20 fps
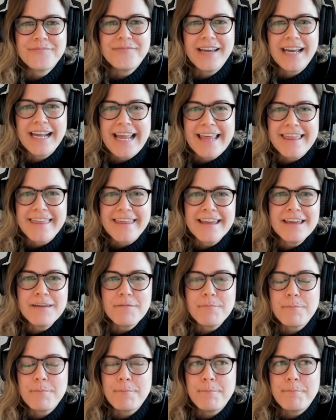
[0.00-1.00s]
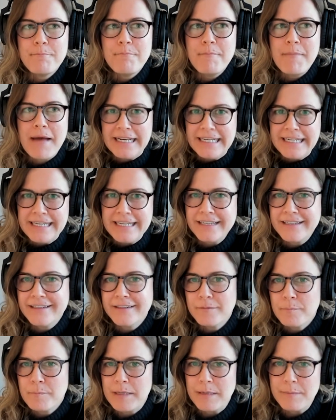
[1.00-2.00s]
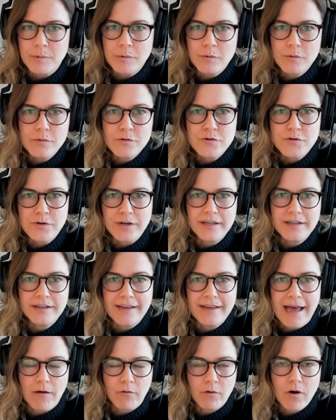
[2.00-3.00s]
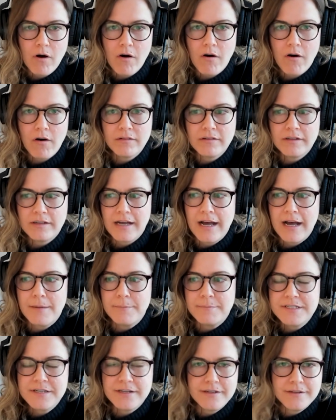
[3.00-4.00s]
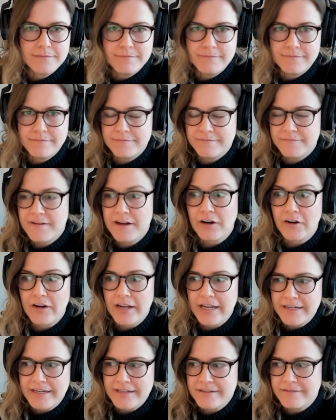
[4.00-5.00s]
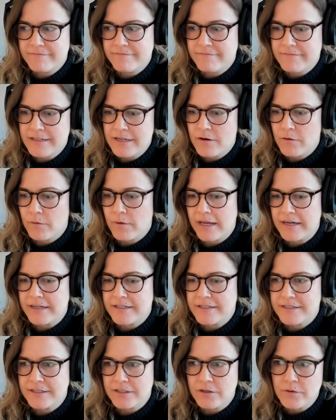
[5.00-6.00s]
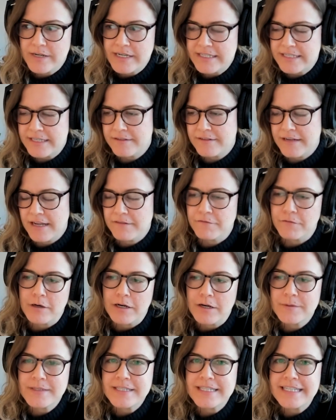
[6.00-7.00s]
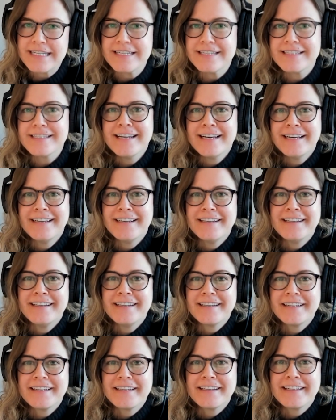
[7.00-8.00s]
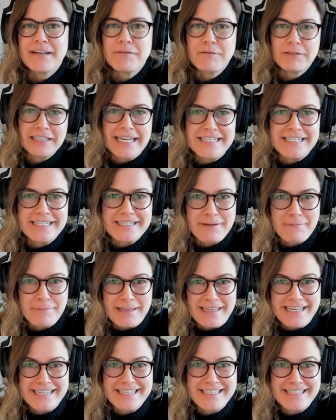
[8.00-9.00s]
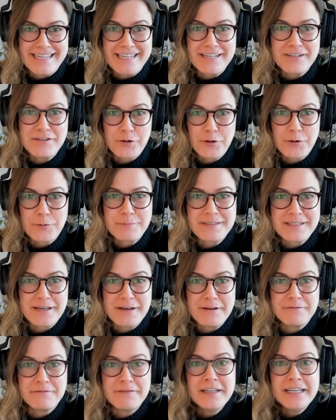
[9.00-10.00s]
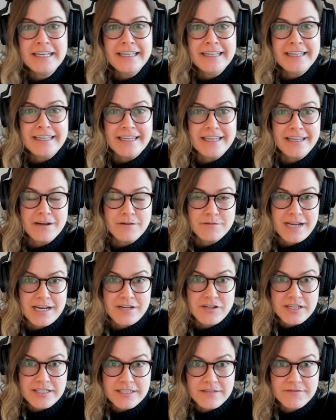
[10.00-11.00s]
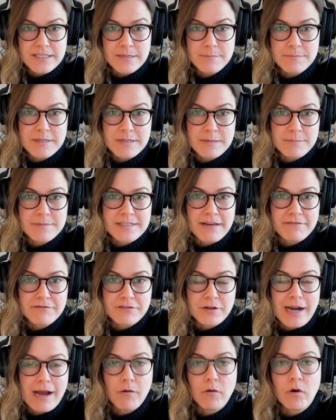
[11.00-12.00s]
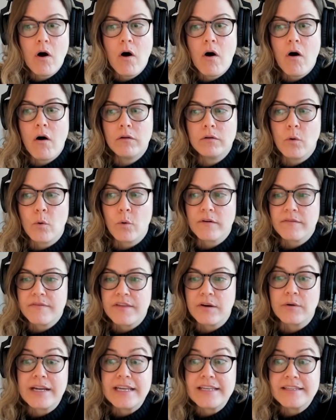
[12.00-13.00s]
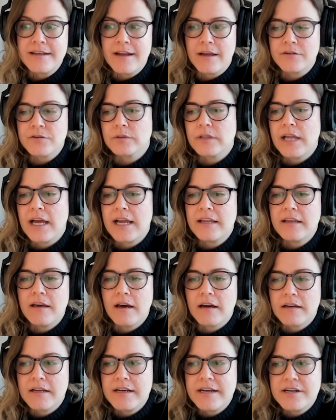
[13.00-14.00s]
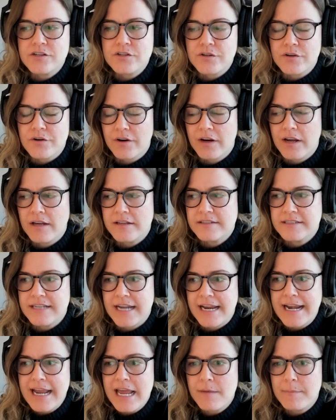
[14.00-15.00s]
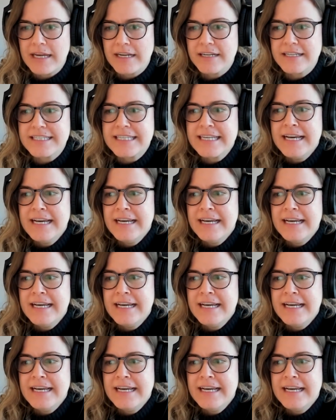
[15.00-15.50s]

And I think many people who drink alcohol to varying, kind of degrees and frequencies can relate to some of this in terms of, digestive symptoms after alcohol, or if there is an underlying gut condition or gut dynamics,